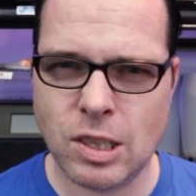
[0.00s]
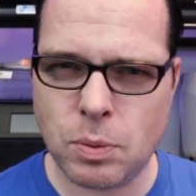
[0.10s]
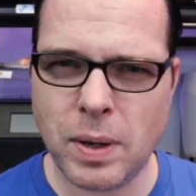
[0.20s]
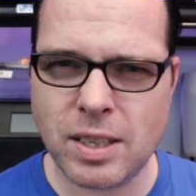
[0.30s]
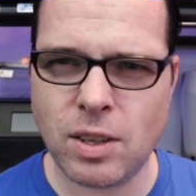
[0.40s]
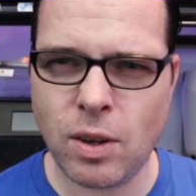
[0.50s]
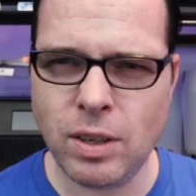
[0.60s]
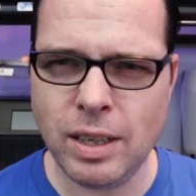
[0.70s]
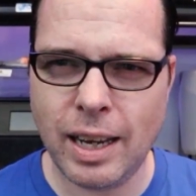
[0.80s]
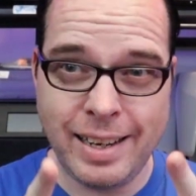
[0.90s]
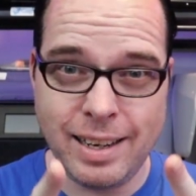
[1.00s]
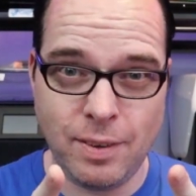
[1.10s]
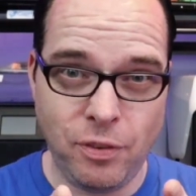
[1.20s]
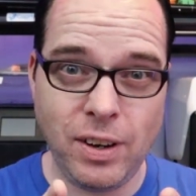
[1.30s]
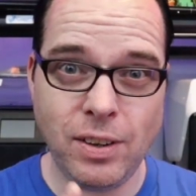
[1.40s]
switch it on in
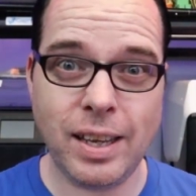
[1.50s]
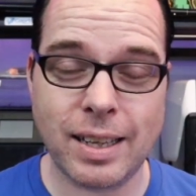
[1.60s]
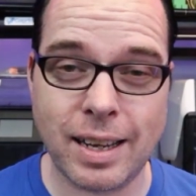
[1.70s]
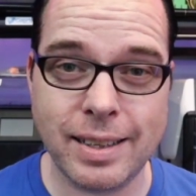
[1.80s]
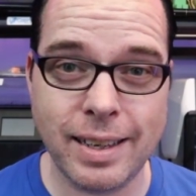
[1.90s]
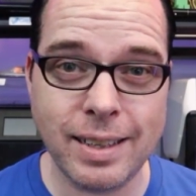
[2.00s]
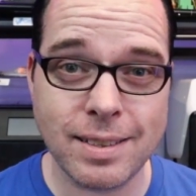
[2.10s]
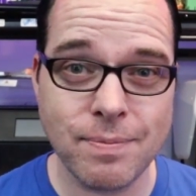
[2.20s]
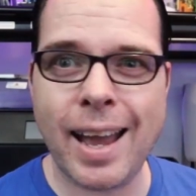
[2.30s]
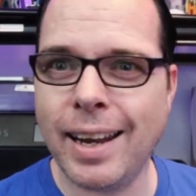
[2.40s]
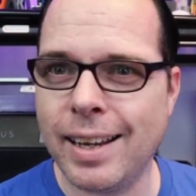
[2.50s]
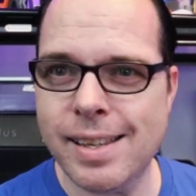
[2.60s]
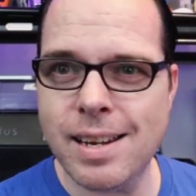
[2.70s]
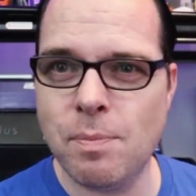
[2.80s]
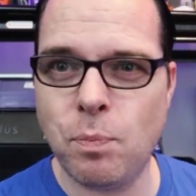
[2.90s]
the video that I did and I
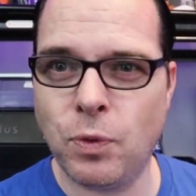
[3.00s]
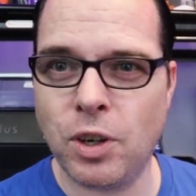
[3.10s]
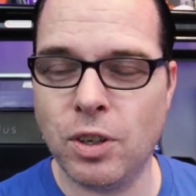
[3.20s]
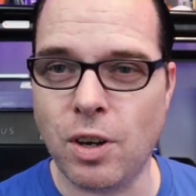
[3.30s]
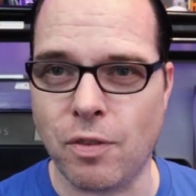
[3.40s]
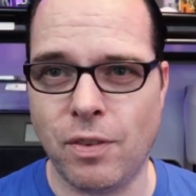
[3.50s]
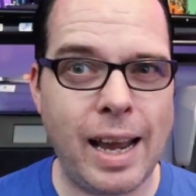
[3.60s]
didn't turn it off.